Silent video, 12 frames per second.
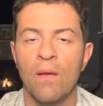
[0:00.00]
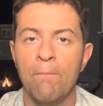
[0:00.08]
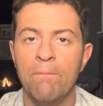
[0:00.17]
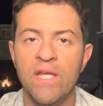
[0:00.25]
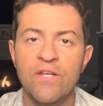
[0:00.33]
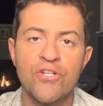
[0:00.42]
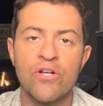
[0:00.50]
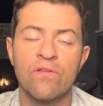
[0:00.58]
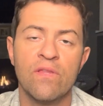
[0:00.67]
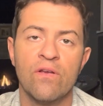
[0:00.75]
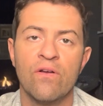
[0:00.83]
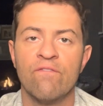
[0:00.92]
Be sure
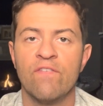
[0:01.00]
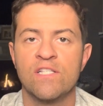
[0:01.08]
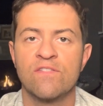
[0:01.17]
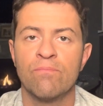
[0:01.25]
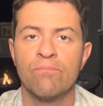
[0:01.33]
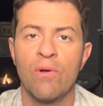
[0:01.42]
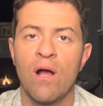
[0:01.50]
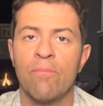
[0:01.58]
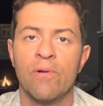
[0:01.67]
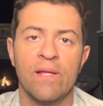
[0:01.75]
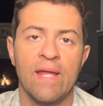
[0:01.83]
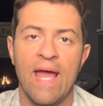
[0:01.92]
that your investment
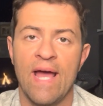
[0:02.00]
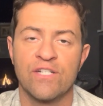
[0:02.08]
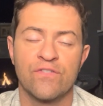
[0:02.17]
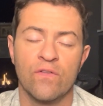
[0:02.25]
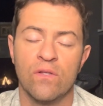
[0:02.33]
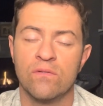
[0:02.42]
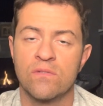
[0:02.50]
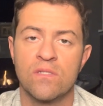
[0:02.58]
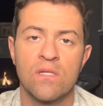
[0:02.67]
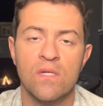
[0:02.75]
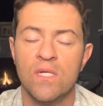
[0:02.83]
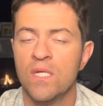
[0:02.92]
property cash
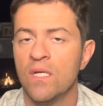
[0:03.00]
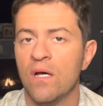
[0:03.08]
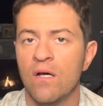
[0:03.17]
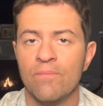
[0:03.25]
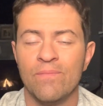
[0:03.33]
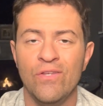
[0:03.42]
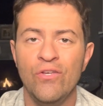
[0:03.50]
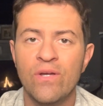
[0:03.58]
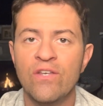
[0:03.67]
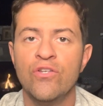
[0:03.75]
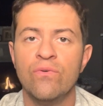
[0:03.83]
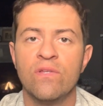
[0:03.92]
flows. You
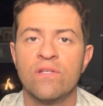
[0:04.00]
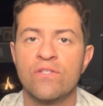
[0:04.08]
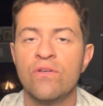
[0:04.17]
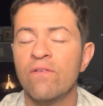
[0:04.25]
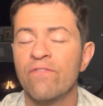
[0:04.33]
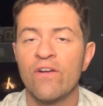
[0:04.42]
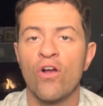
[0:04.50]
can do this, you can figure